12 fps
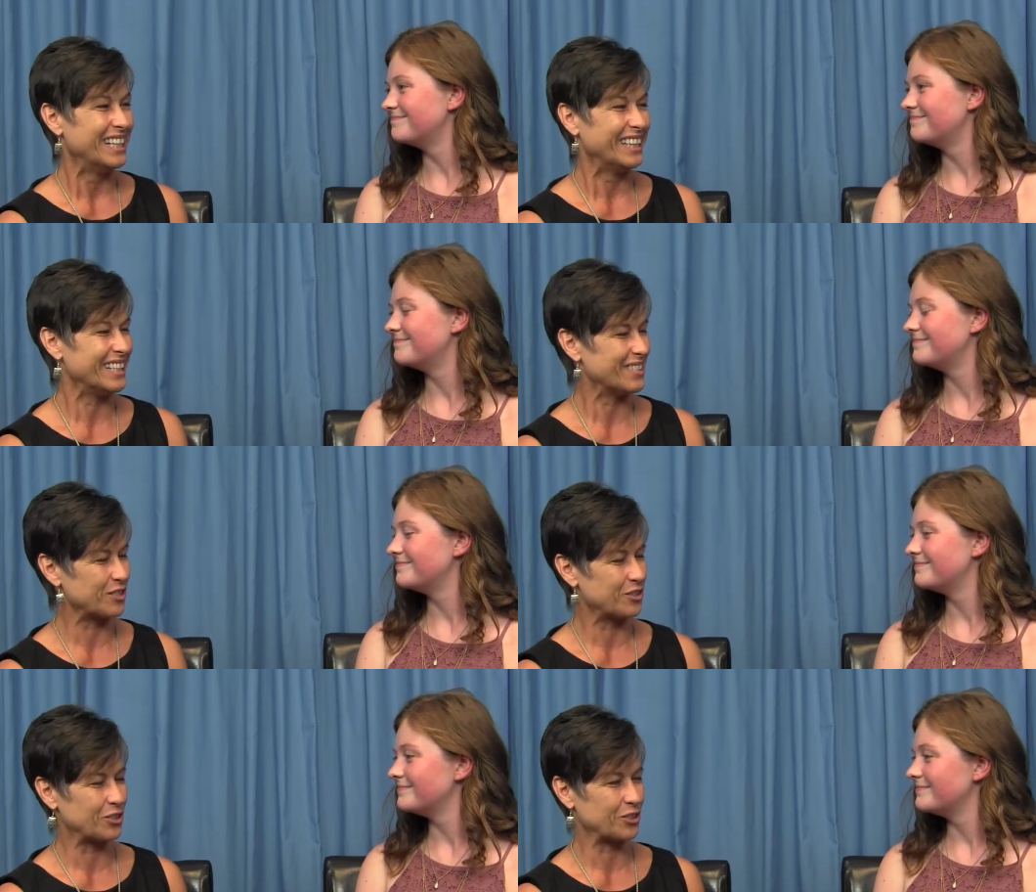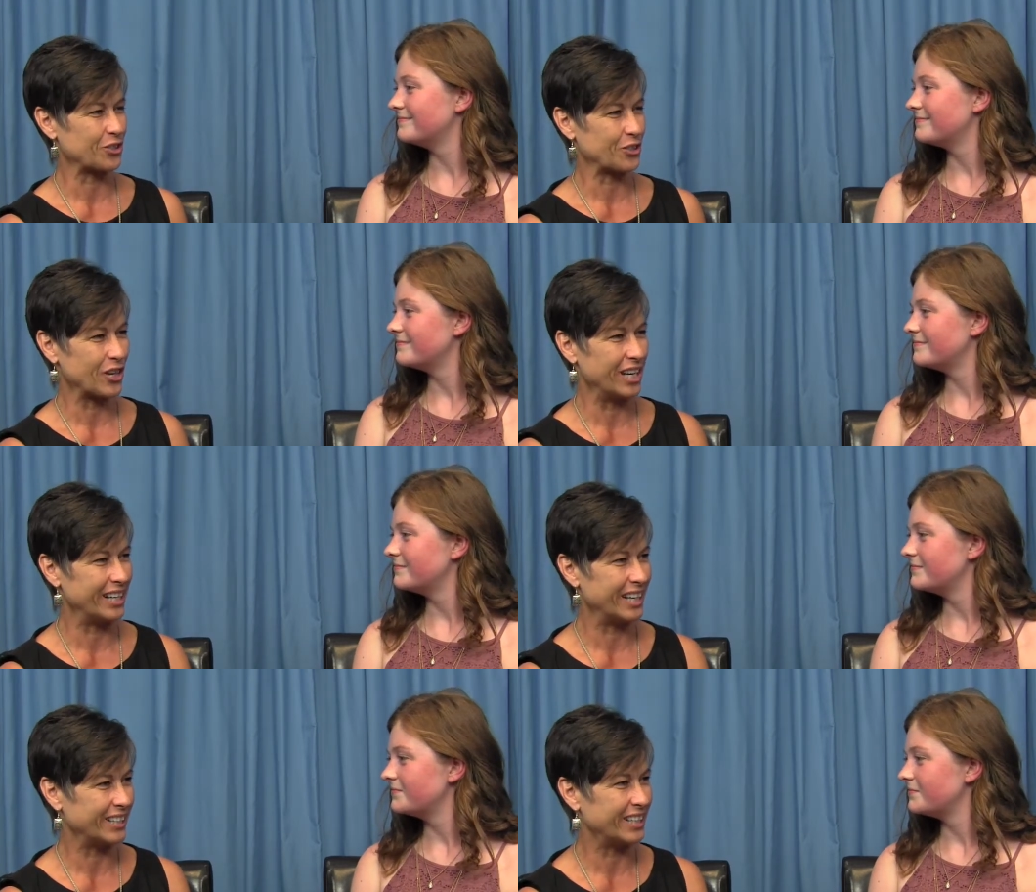Speaker 1: This is just
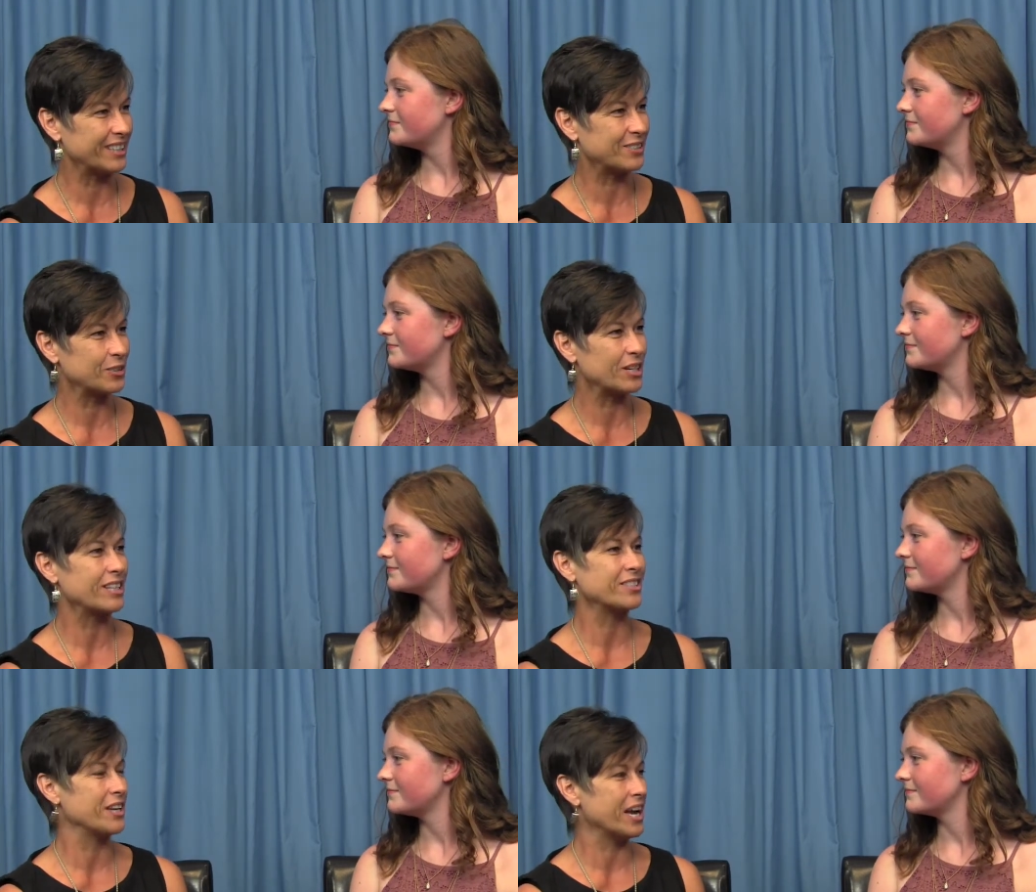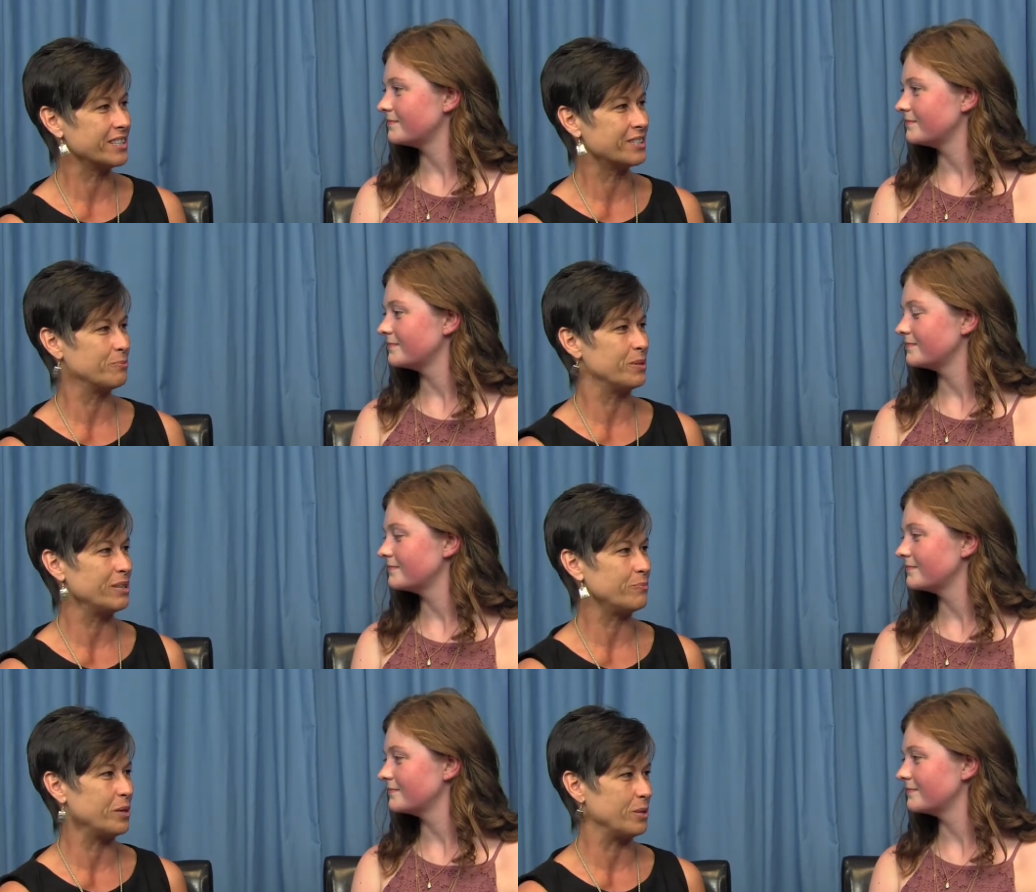great. I, it's, it's nice to
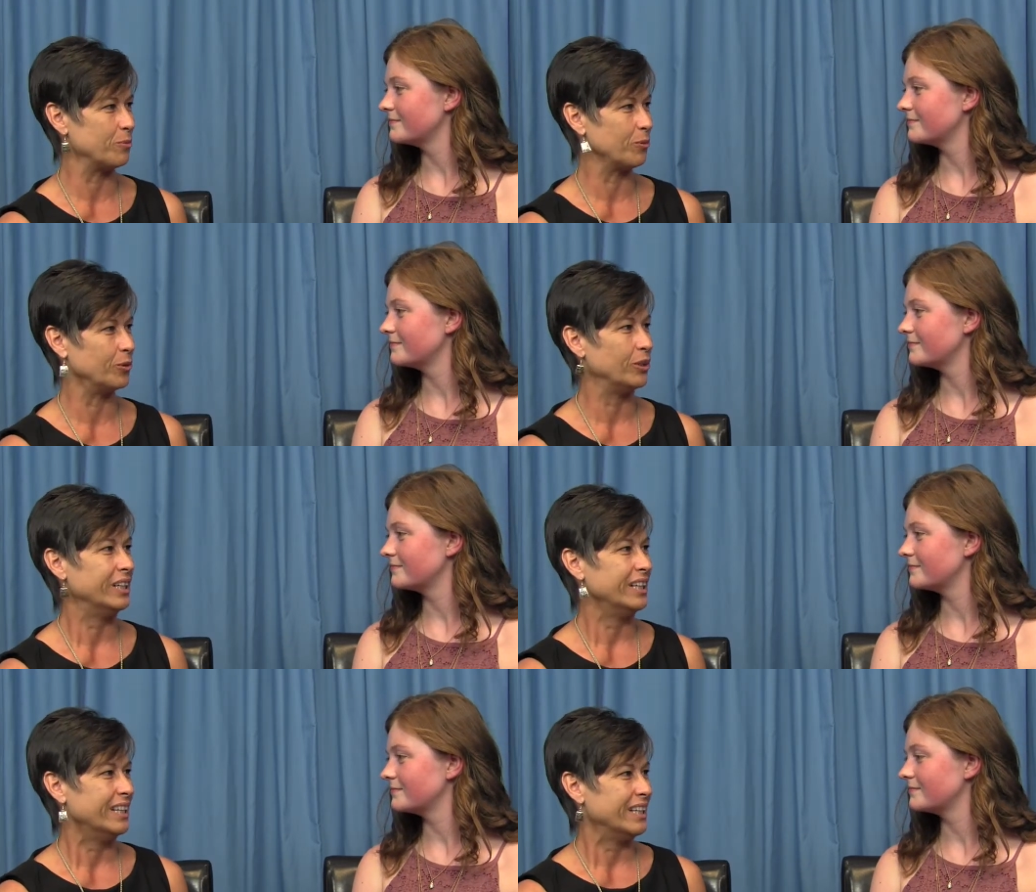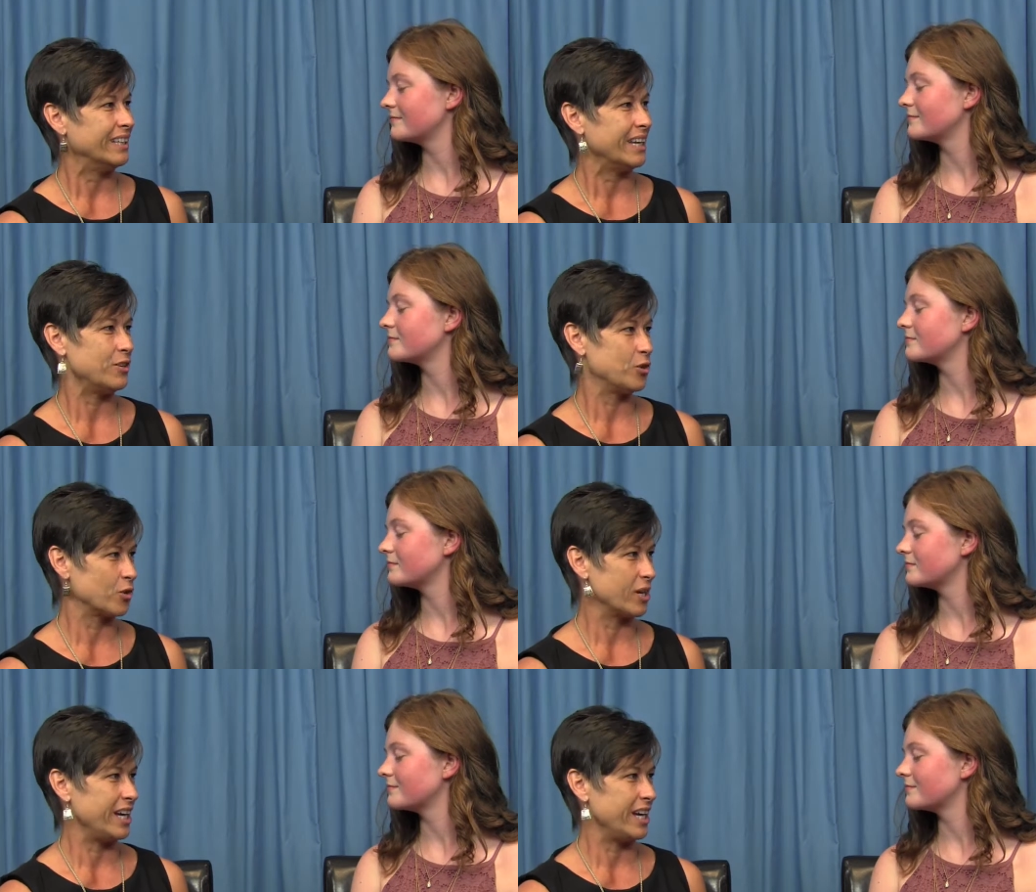meet people at your